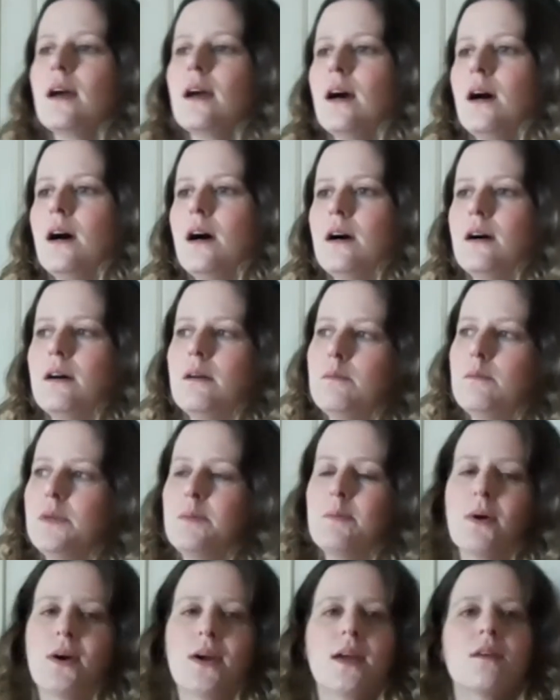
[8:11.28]

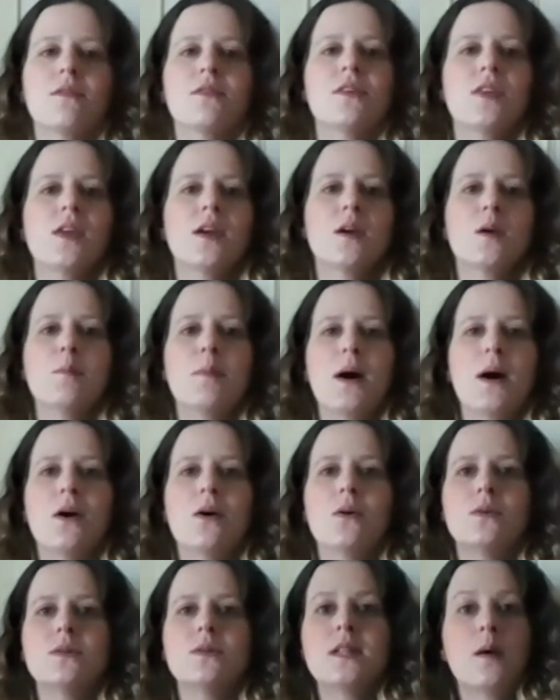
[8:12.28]
You might have to think
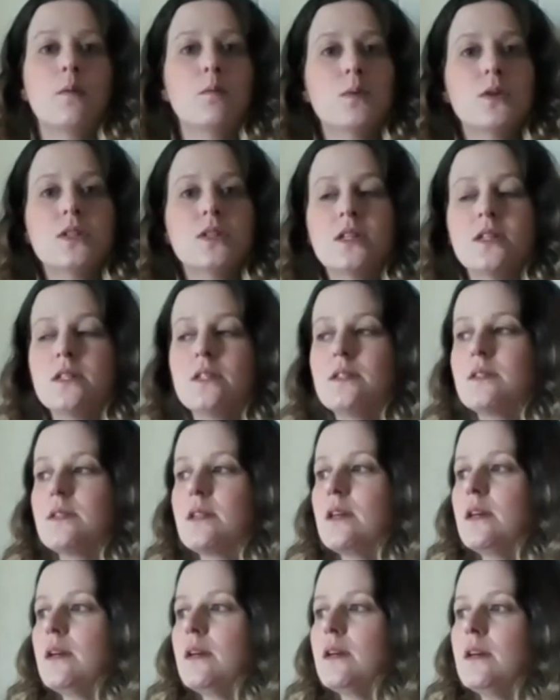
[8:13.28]
about
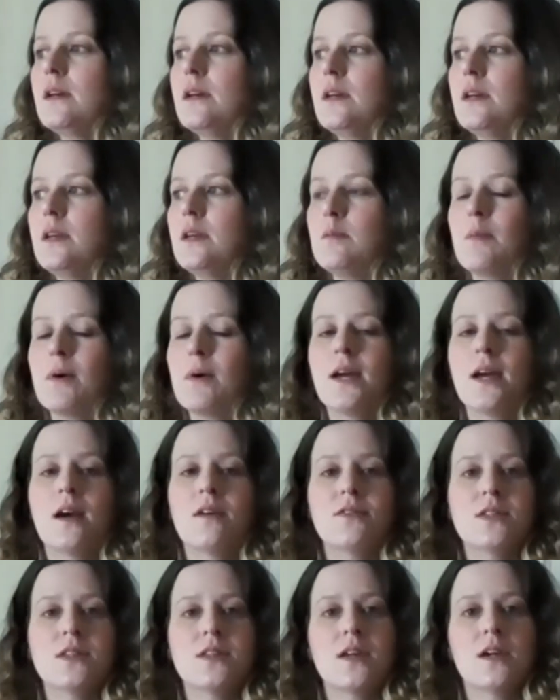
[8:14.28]
temperatures. You might
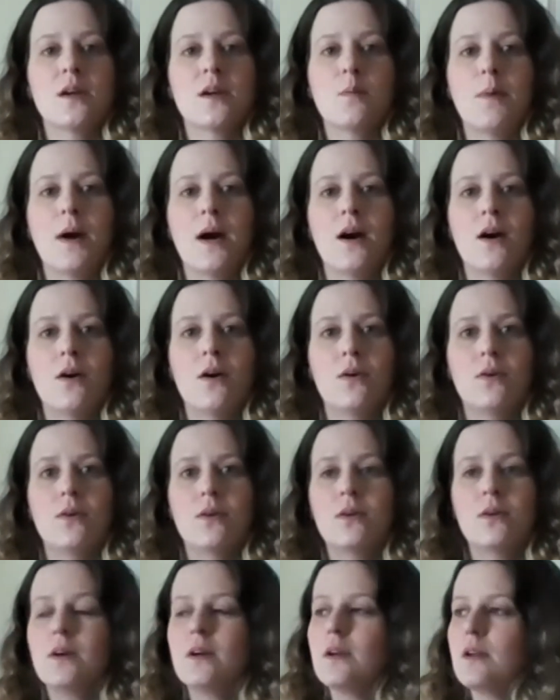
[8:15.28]
have to think
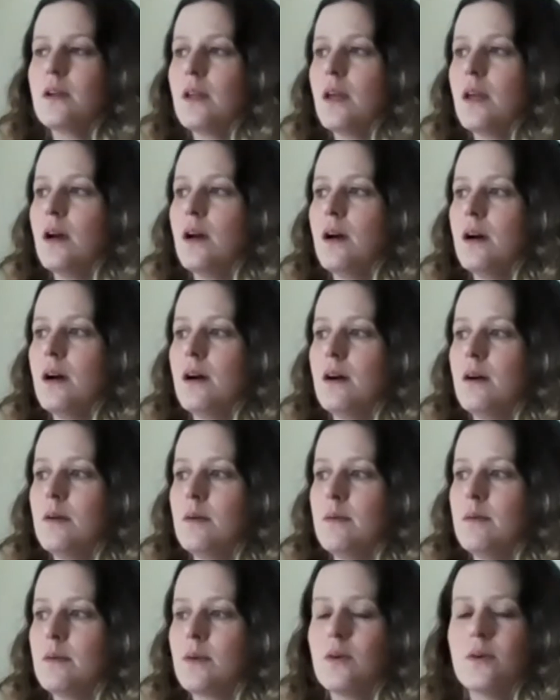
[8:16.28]
about
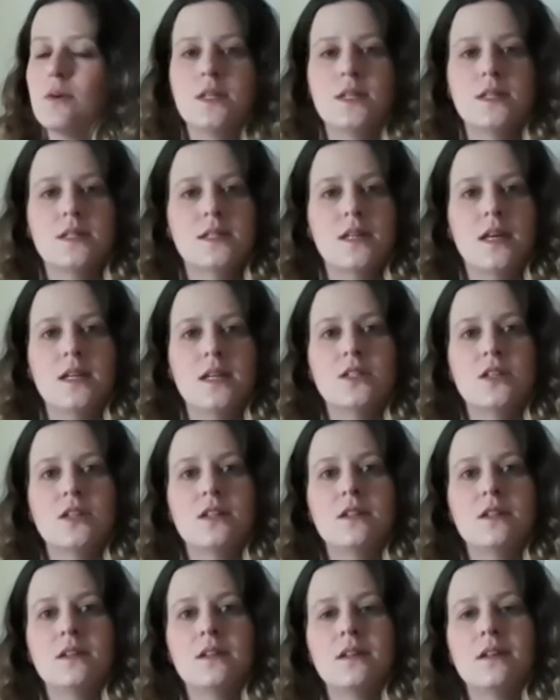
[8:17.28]

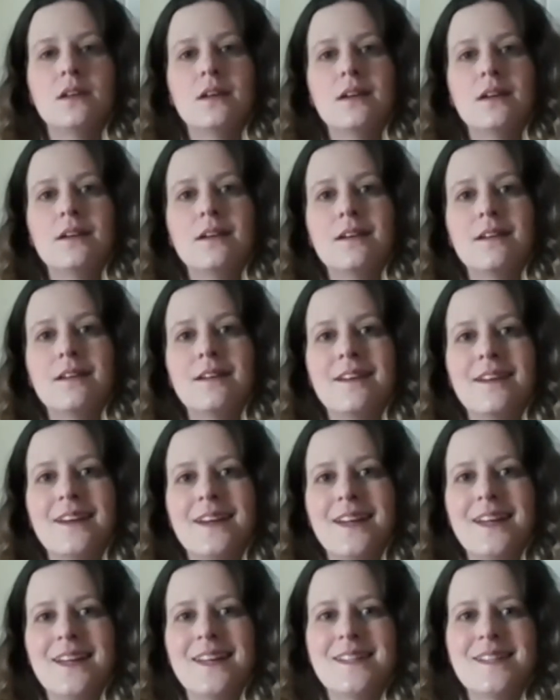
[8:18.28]
condensation.
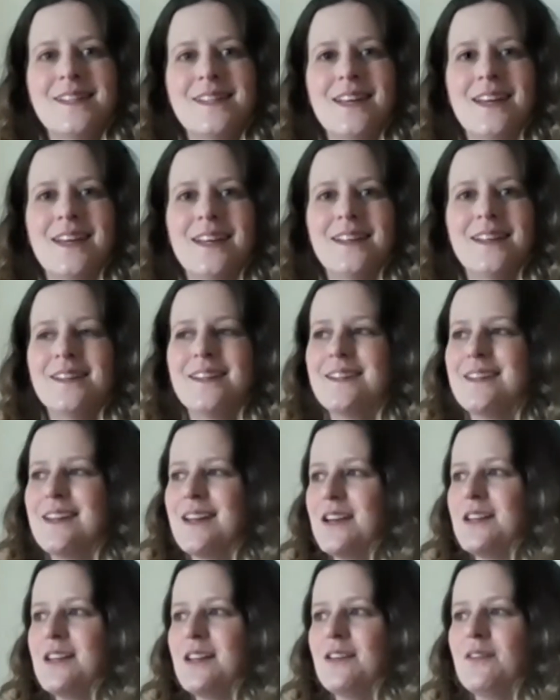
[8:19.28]
Is
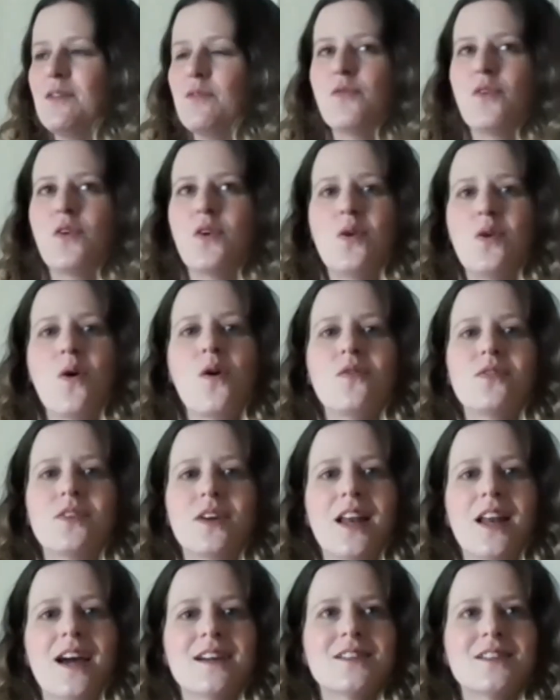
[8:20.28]
it for a lot of
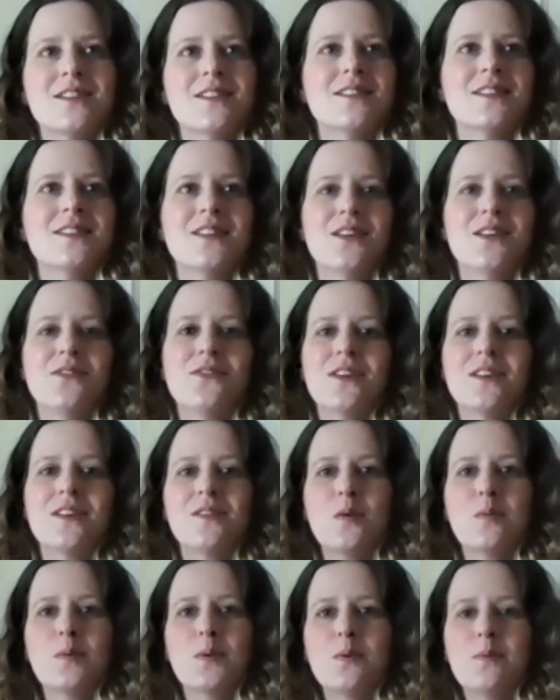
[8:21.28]
collections, so for
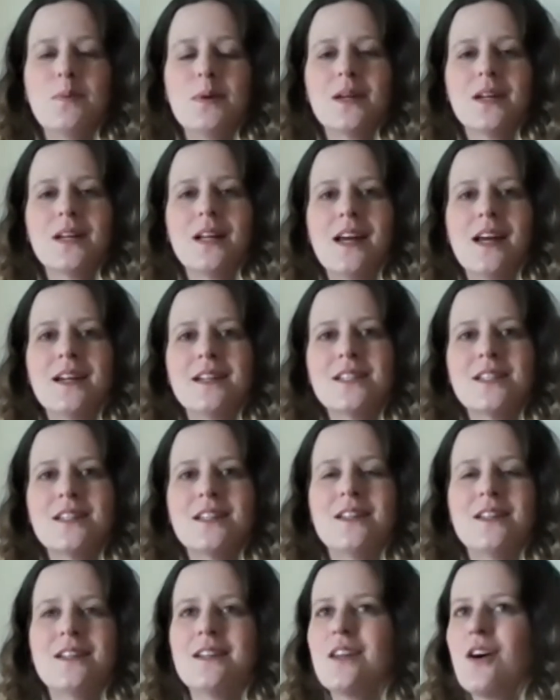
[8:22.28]
example the book
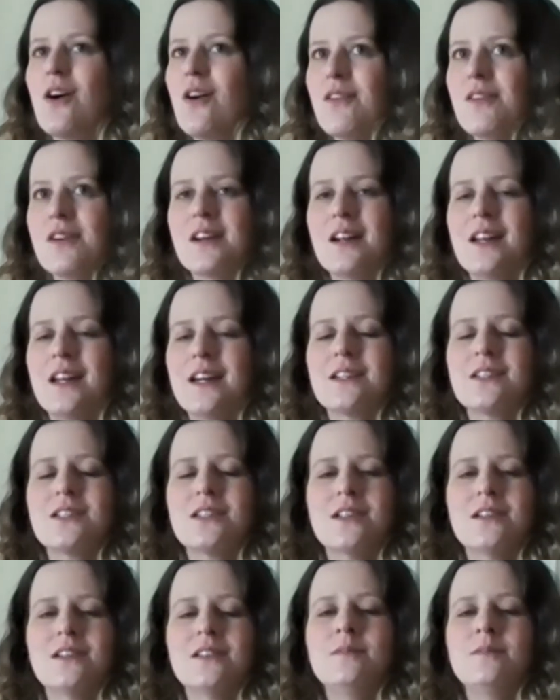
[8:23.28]
collection, the art
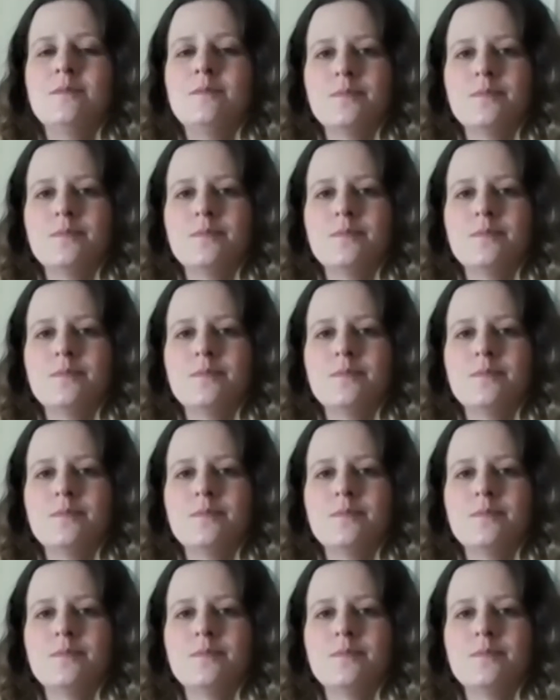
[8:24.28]
collection,